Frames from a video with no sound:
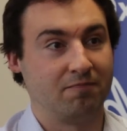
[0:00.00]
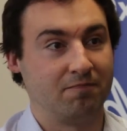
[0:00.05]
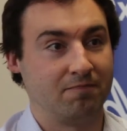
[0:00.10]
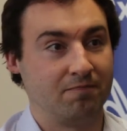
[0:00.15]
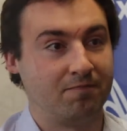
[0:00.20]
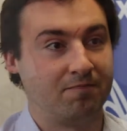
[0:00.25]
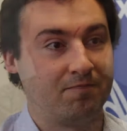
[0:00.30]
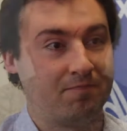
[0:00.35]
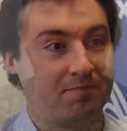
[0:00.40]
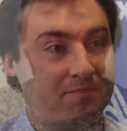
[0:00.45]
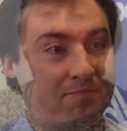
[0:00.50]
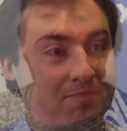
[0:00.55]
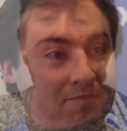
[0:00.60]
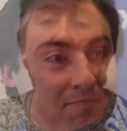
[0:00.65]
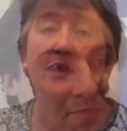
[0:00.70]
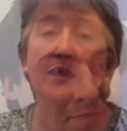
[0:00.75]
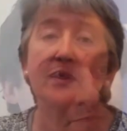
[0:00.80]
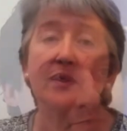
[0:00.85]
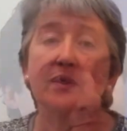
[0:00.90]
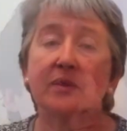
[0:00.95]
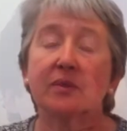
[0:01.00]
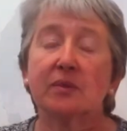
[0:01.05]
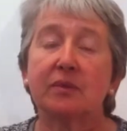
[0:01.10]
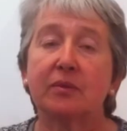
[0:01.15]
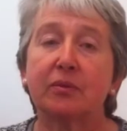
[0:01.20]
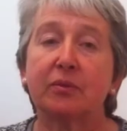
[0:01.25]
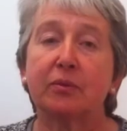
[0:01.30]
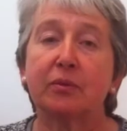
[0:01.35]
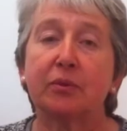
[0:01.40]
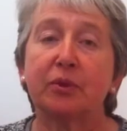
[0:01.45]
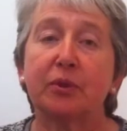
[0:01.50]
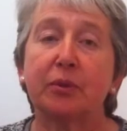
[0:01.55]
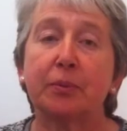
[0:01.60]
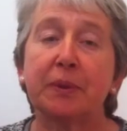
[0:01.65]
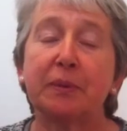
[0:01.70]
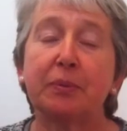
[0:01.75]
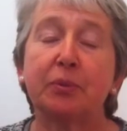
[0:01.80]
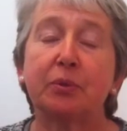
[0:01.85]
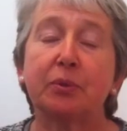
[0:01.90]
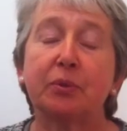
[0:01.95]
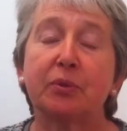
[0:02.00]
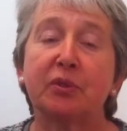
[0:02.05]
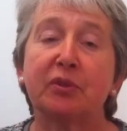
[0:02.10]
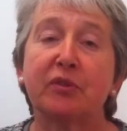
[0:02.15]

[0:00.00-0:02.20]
Well, people who